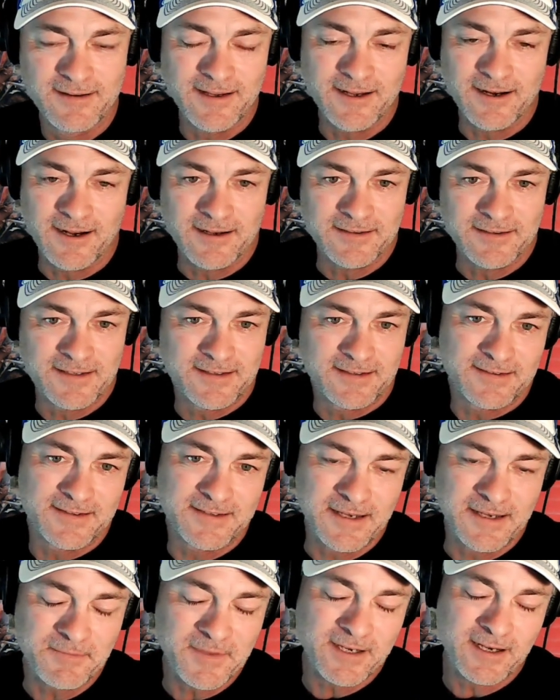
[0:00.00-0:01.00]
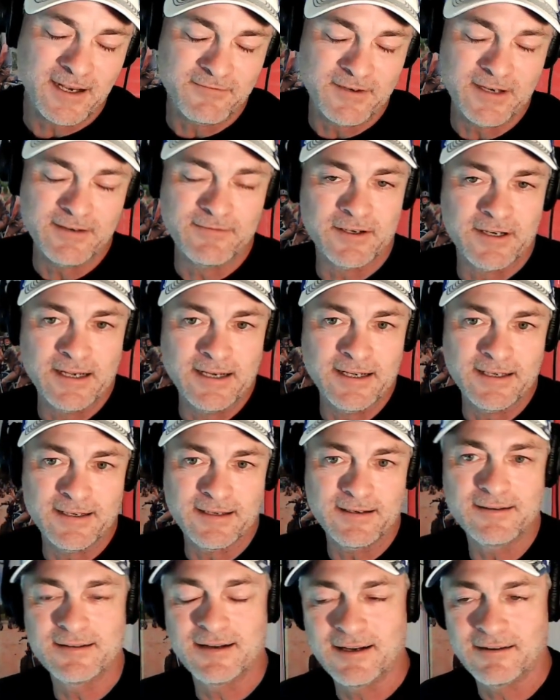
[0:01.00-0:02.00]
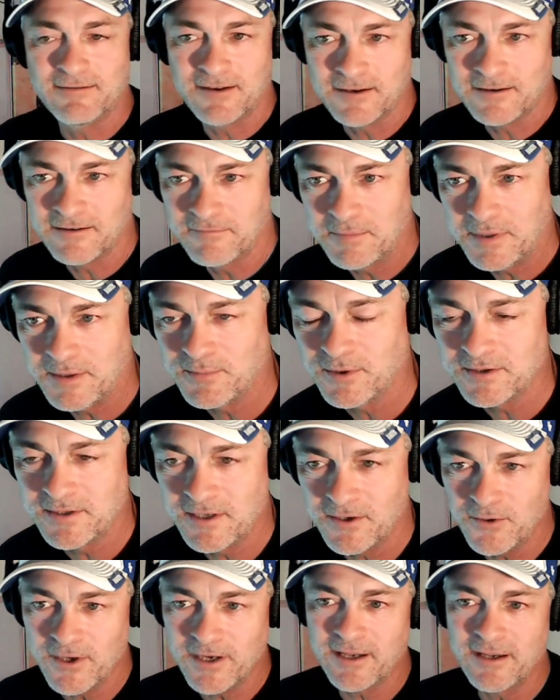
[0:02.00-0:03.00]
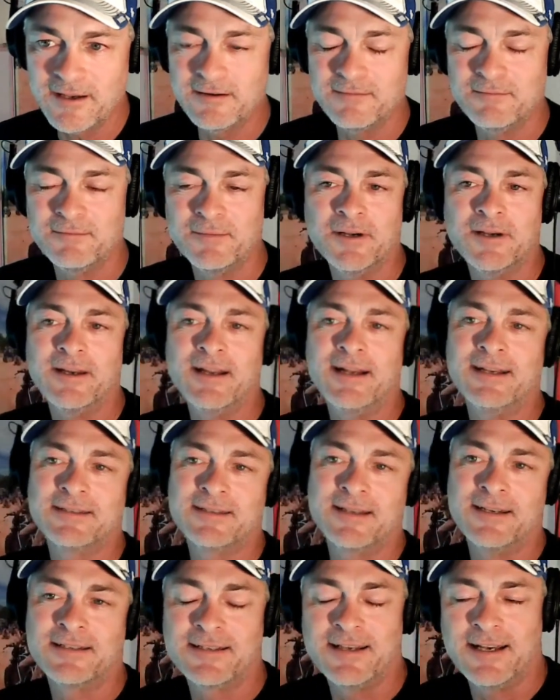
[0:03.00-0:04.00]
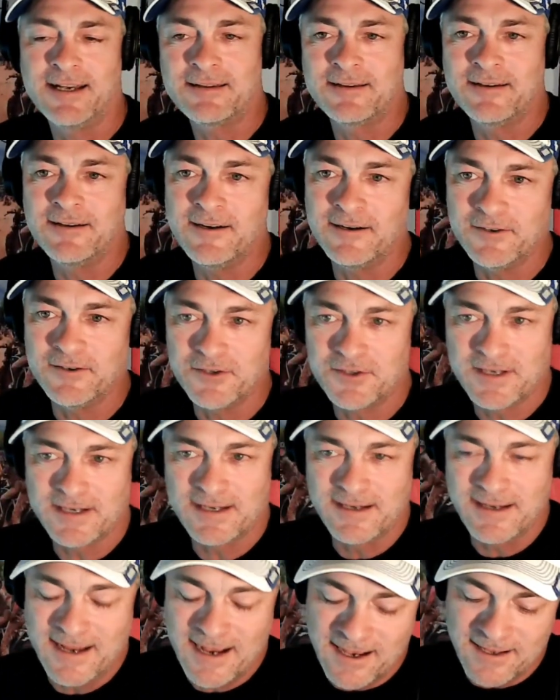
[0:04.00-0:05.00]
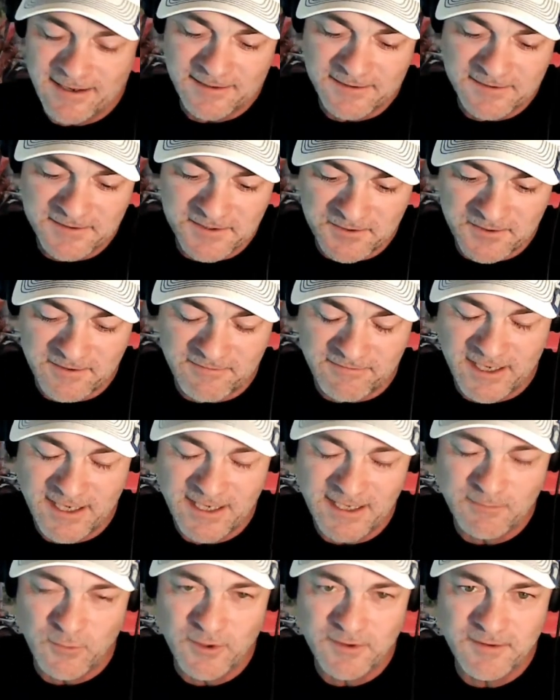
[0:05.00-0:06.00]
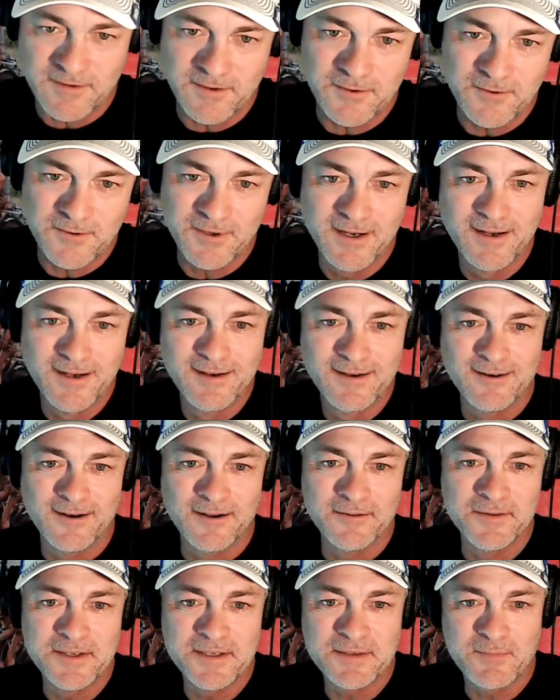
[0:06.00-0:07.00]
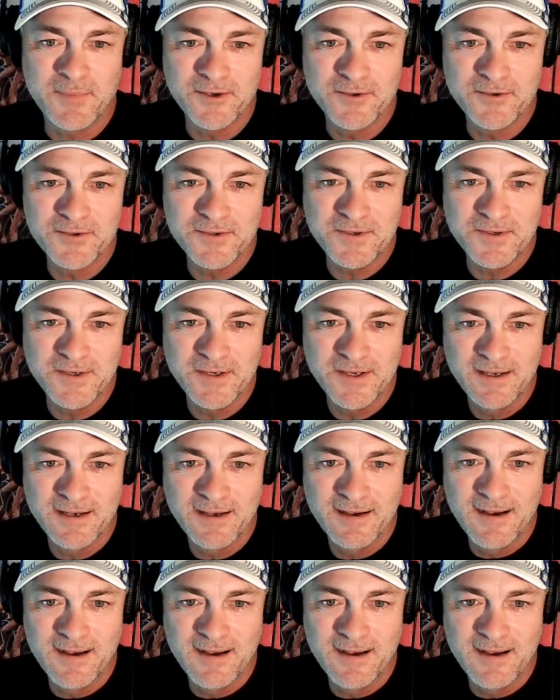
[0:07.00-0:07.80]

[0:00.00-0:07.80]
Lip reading: It's something I've never done. I've heard of people doing it, but as I sat there and just got into the vibe with you on this post,